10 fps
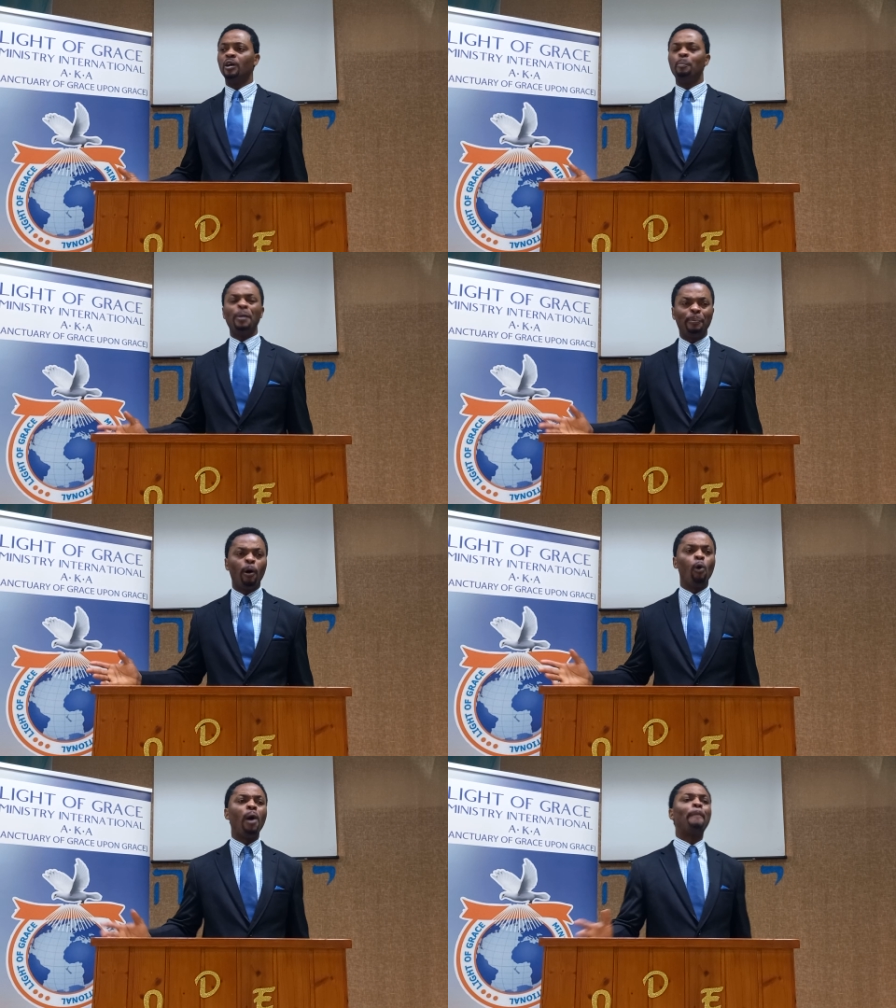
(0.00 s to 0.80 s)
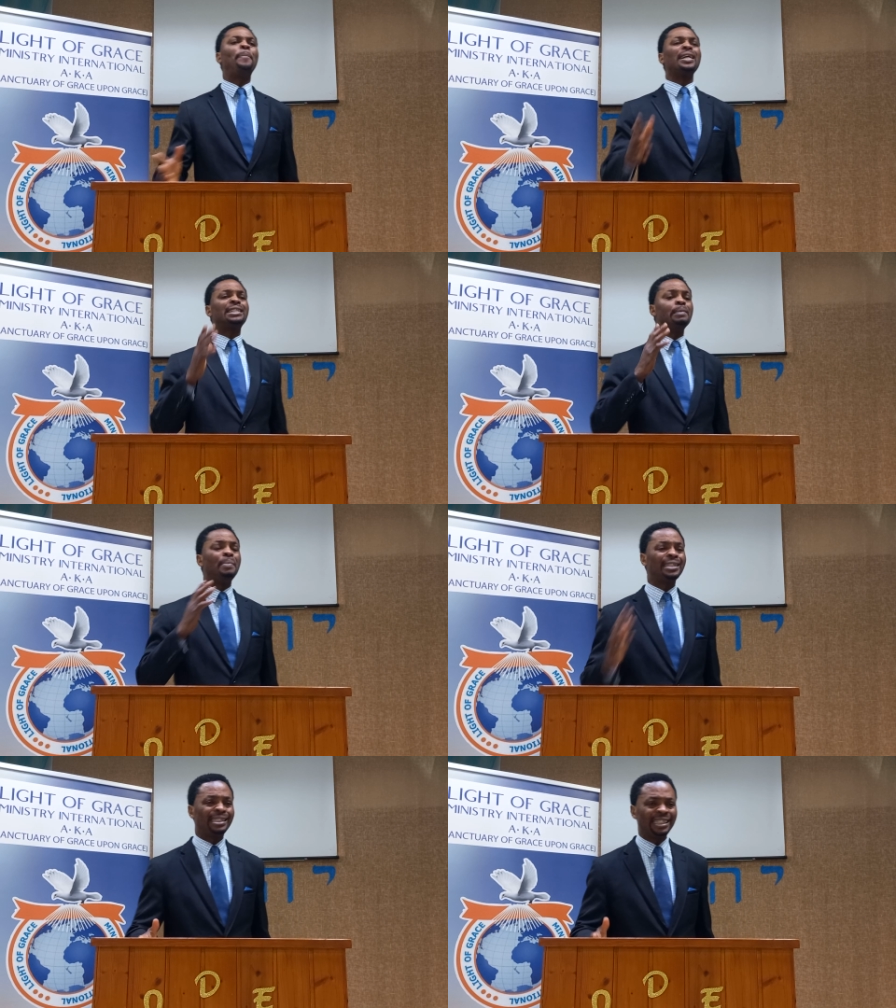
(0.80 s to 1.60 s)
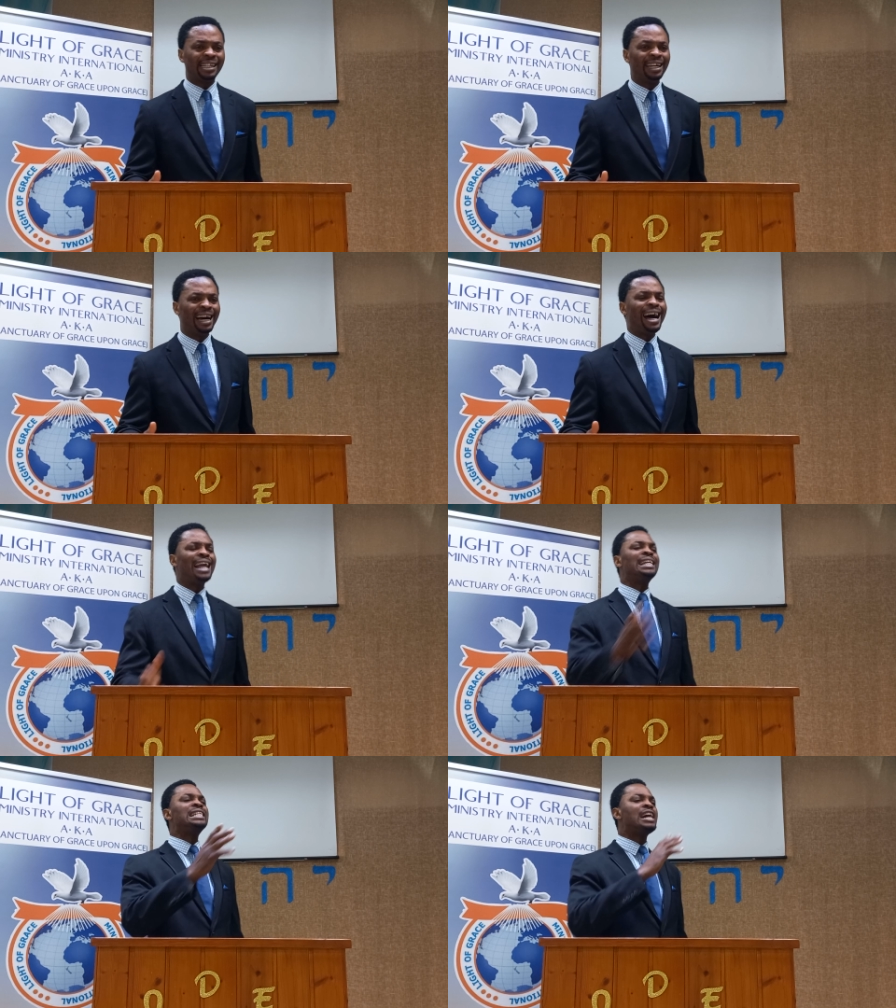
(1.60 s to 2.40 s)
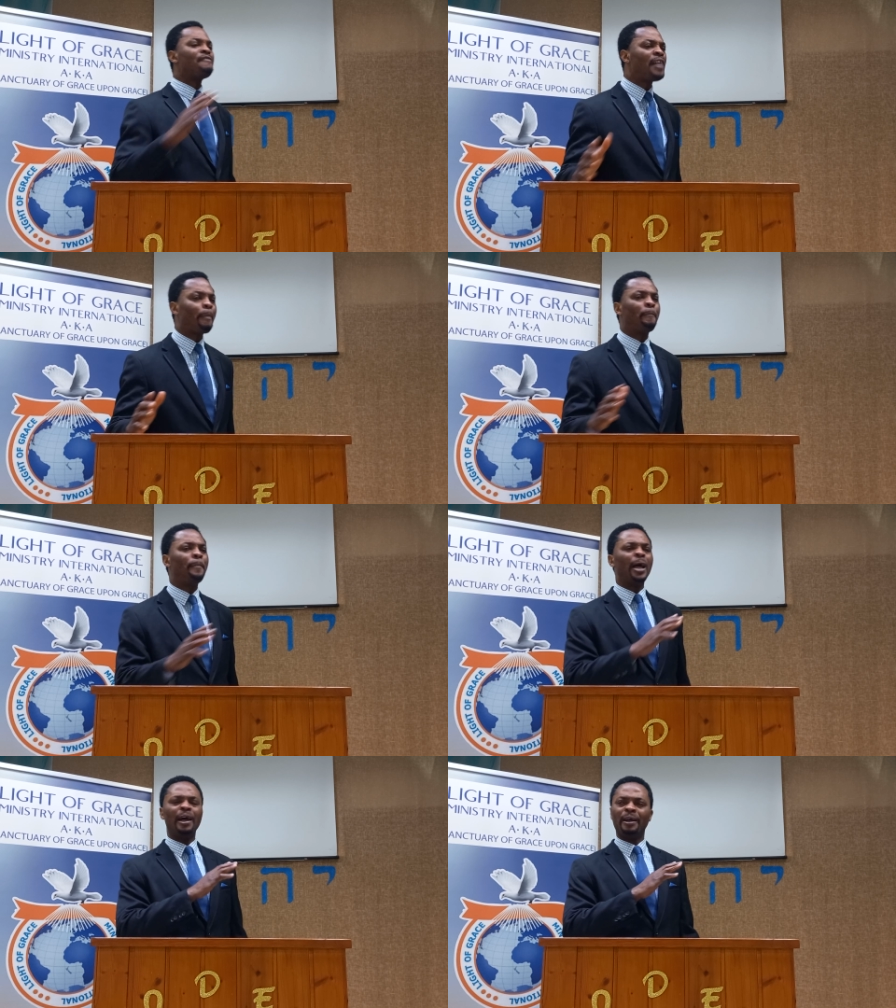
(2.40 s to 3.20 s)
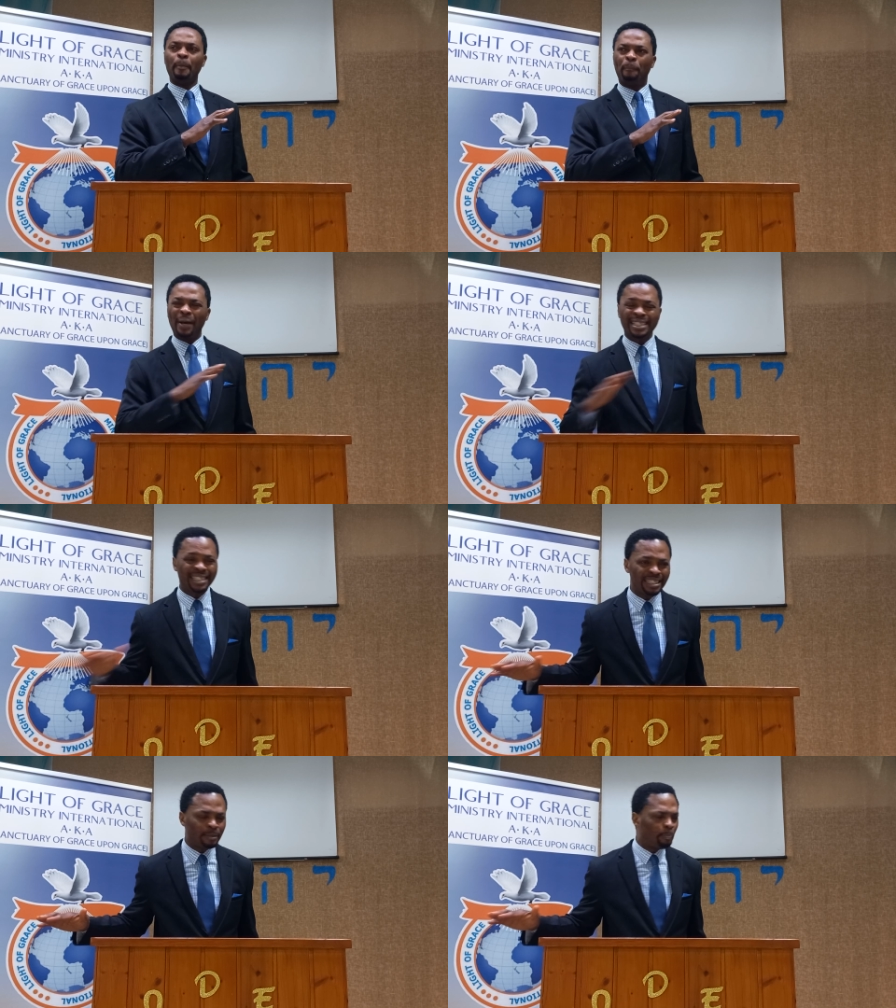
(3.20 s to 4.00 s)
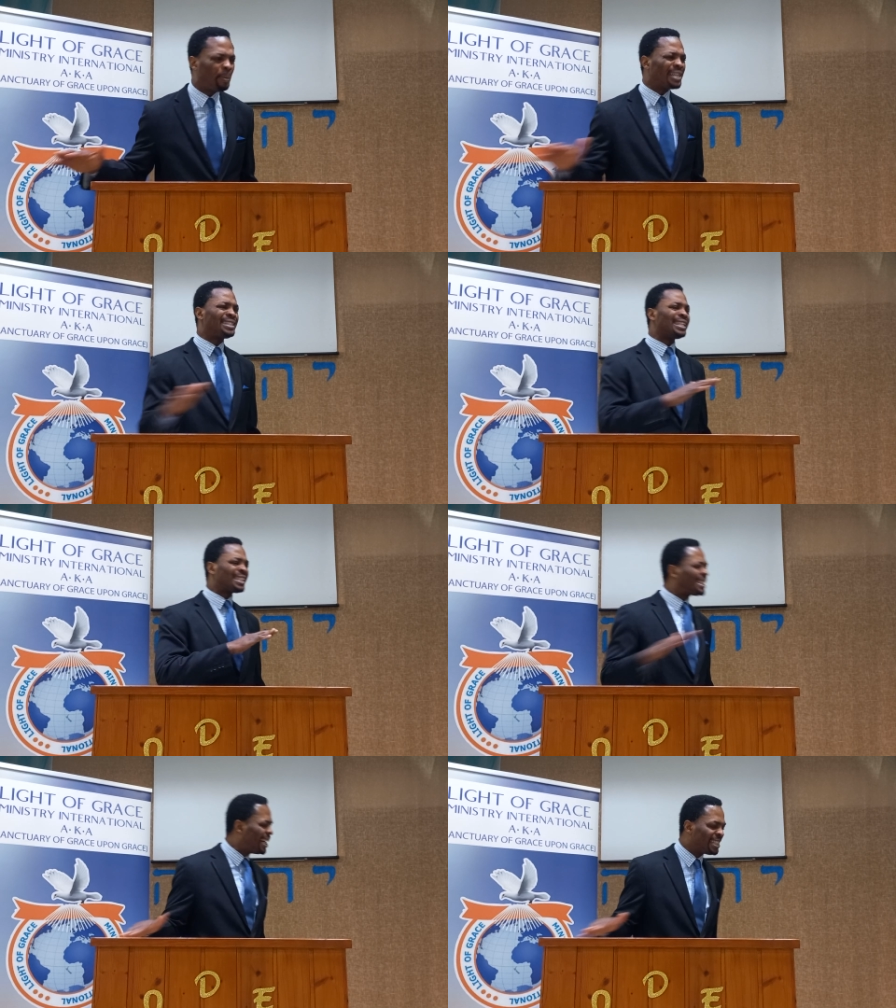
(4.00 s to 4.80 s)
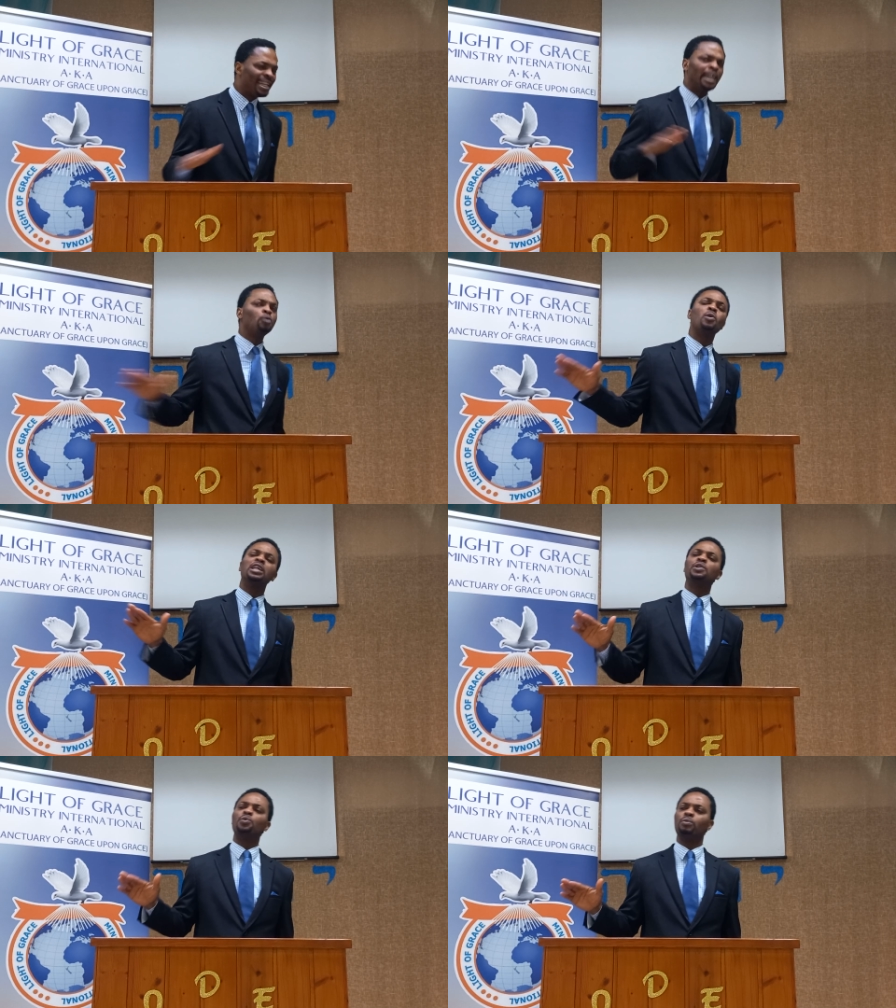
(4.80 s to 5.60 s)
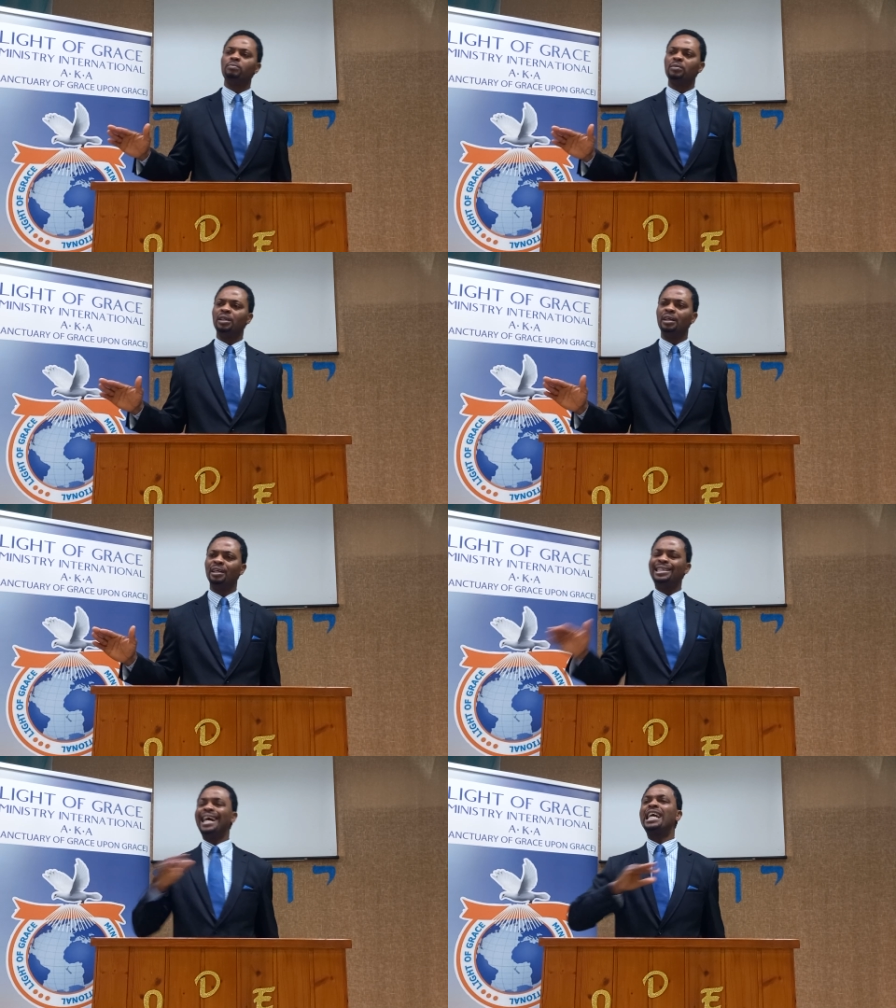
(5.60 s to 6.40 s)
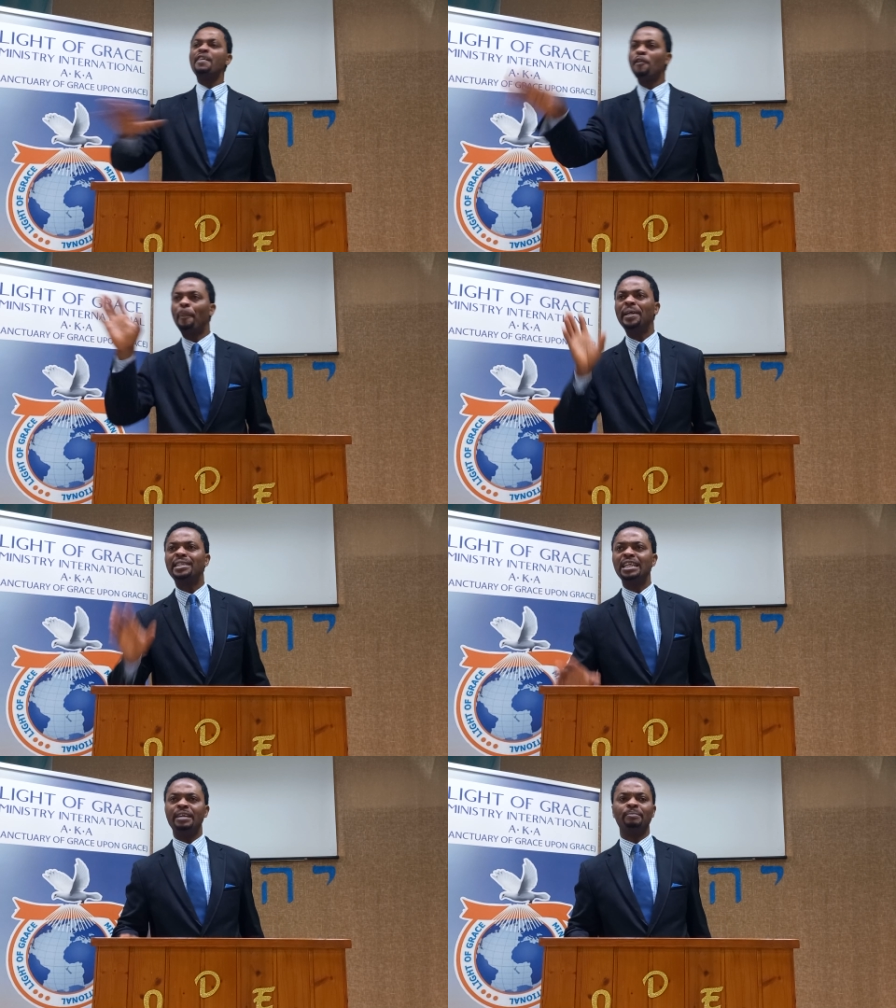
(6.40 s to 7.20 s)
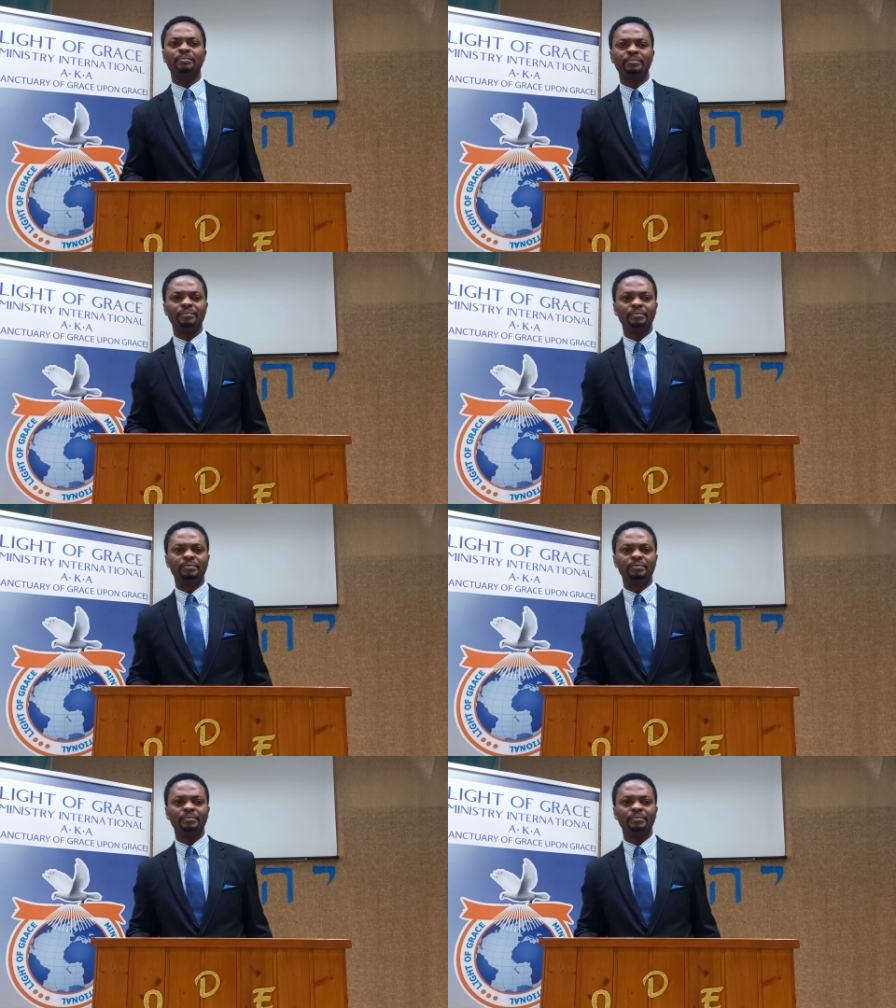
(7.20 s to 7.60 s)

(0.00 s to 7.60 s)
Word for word: People who are pessimistic are never pers persistent in what they do. They give up easily.